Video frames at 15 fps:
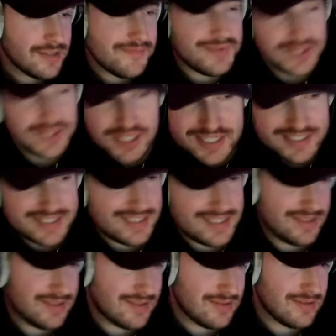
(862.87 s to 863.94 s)
Please.
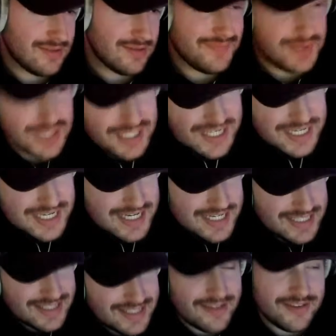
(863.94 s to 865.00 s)

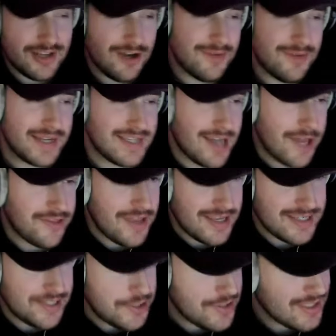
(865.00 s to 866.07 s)
Please. Oh, my God. Thank
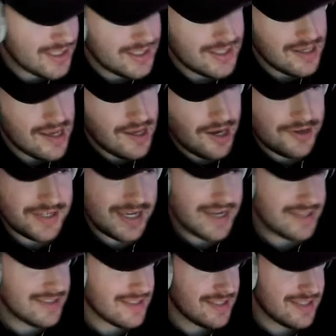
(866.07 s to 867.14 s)
you. Okay.
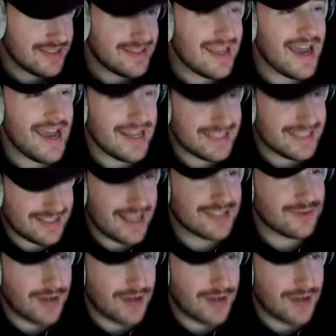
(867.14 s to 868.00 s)
That's what I